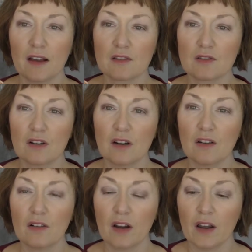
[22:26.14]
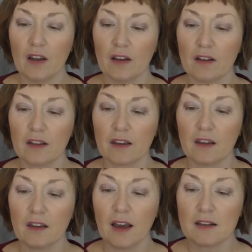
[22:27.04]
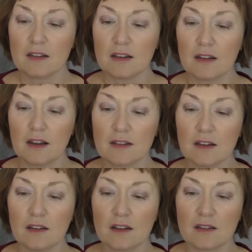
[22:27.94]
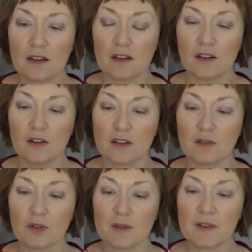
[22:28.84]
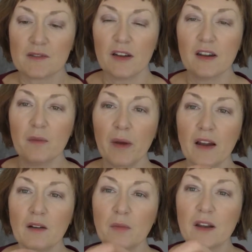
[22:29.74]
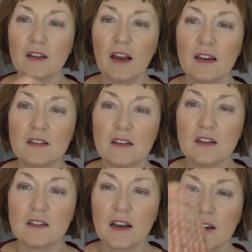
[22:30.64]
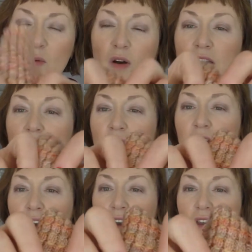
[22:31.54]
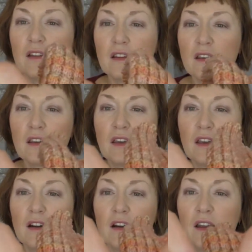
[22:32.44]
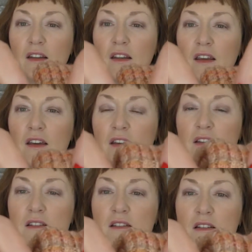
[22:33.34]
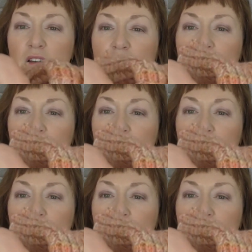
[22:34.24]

extra like gusset as there was specified in the pattern, but I did a tiny one, and here it is.